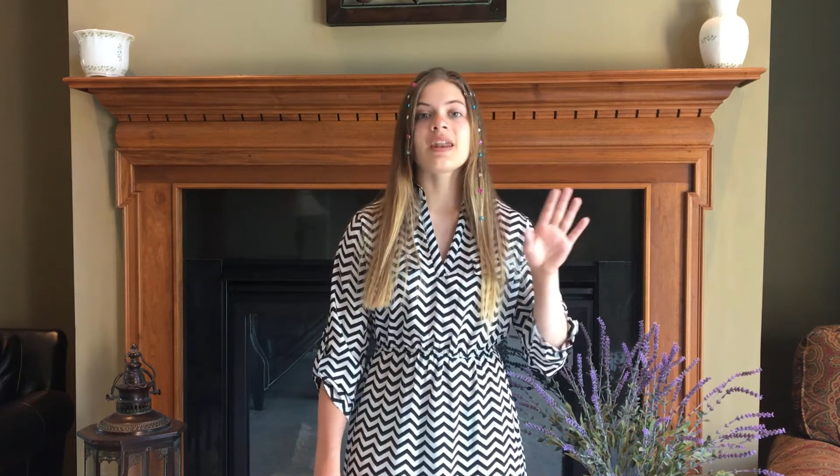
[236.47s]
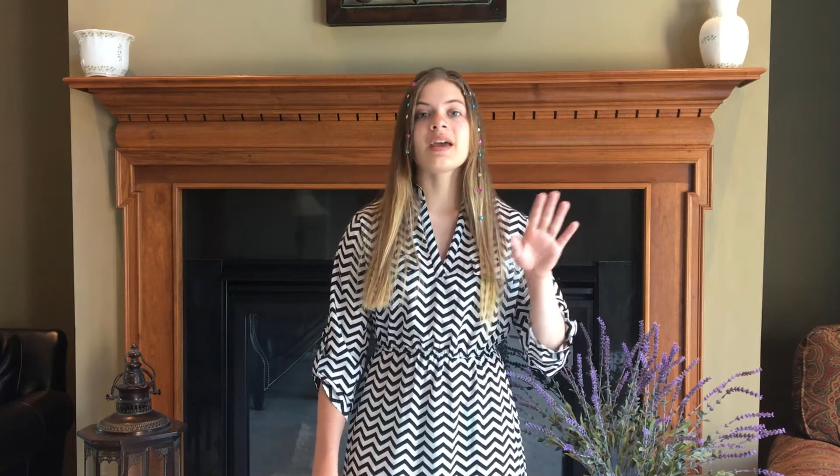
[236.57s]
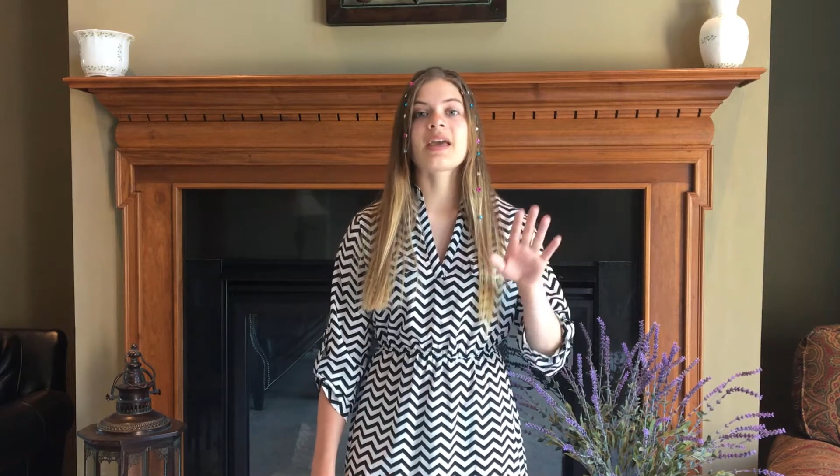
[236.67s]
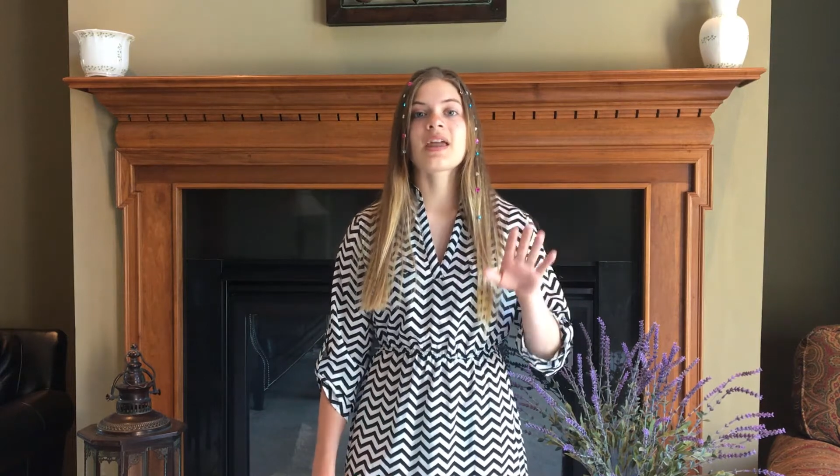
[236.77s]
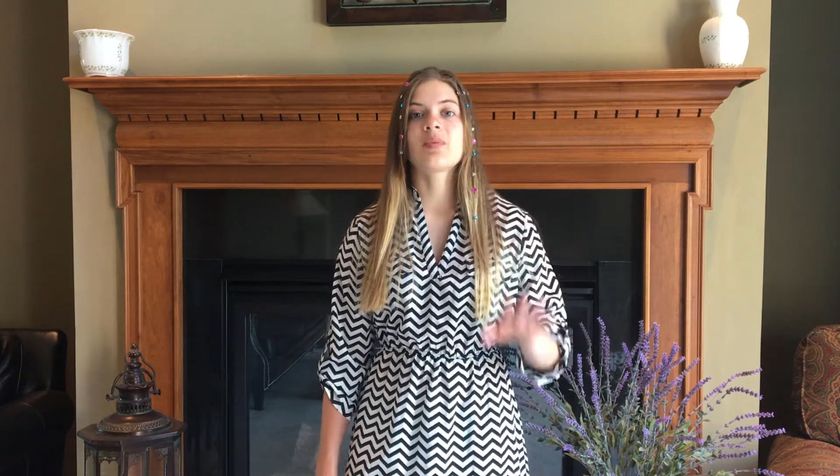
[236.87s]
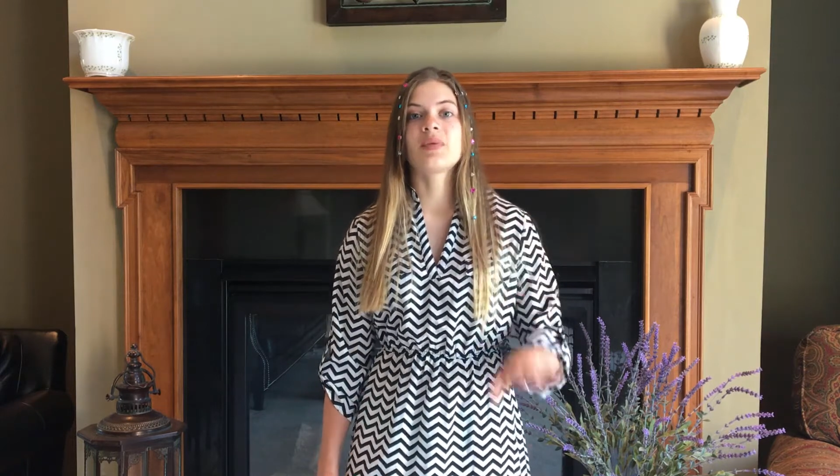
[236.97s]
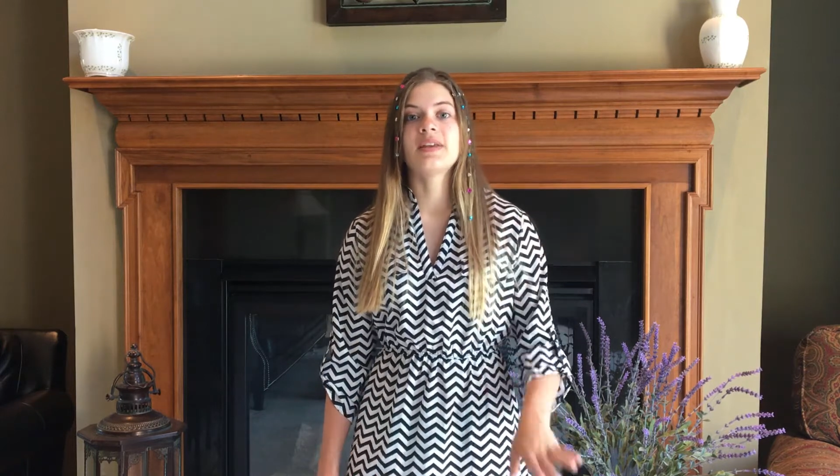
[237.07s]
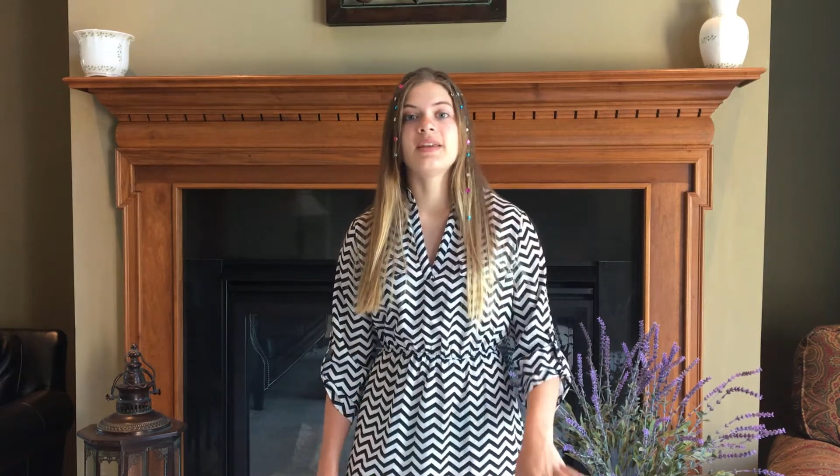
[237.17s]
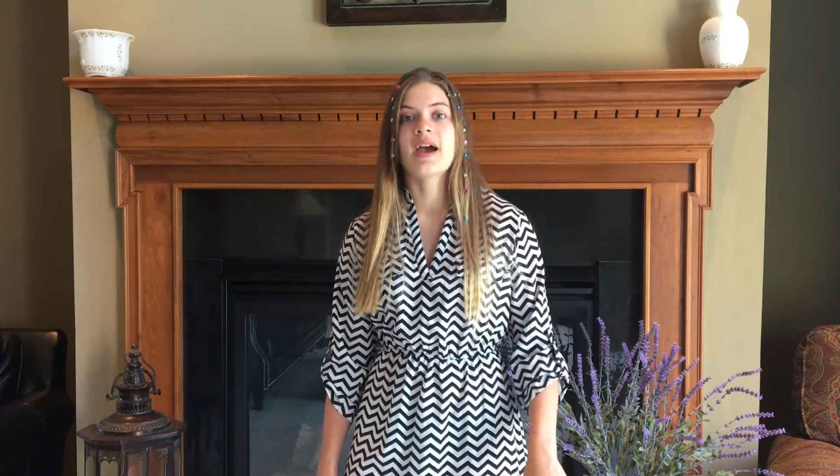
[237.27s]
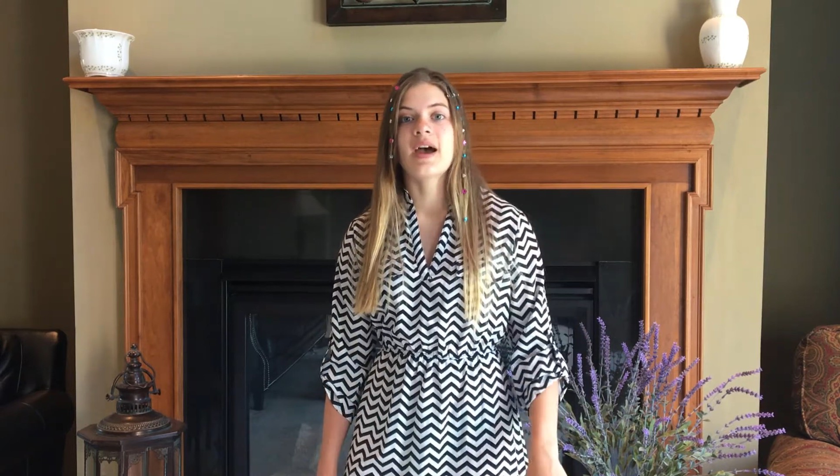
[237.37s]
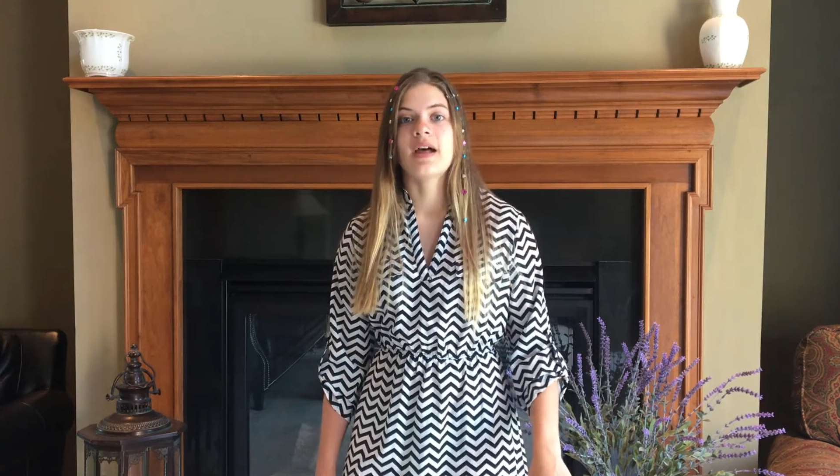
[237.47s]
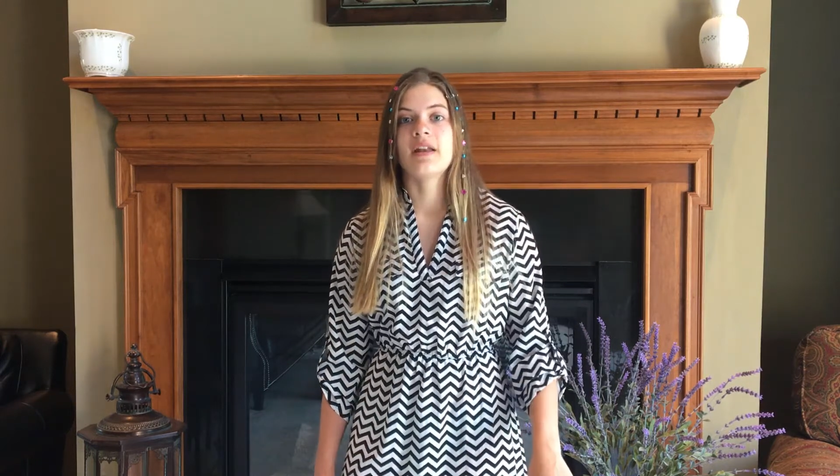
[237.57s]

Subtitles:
I get up again.